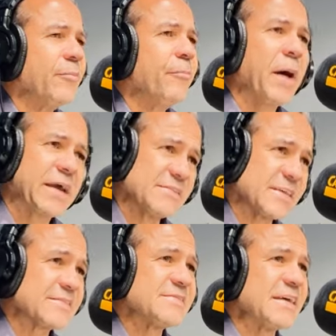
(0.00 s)
uh, make a
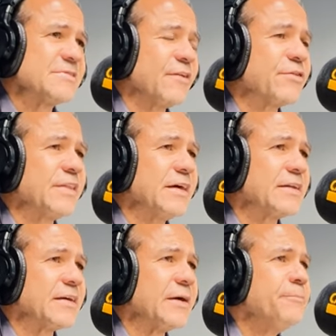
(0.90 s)
success of
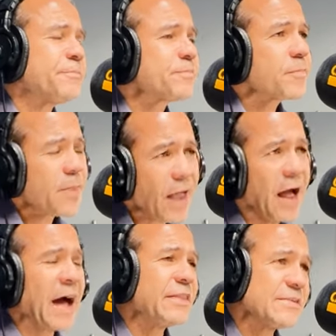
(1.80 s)
theatre
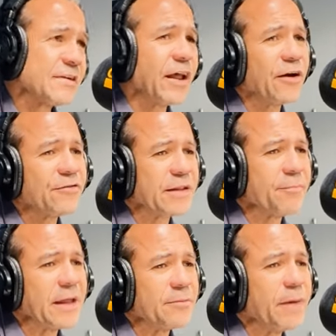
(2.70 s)
and there's a lot of
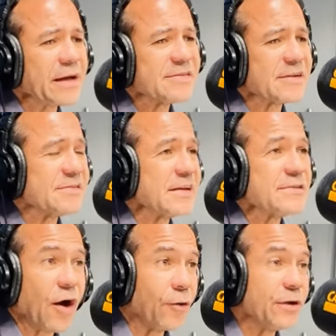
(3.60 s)
them that make a
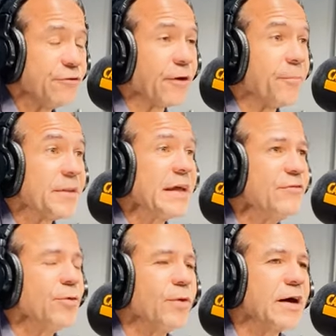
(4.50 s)
success only from
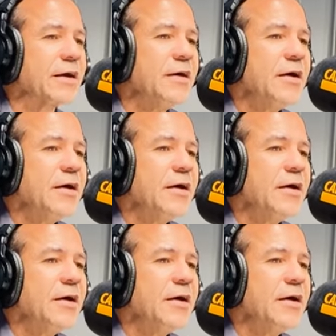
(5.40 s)
TV work.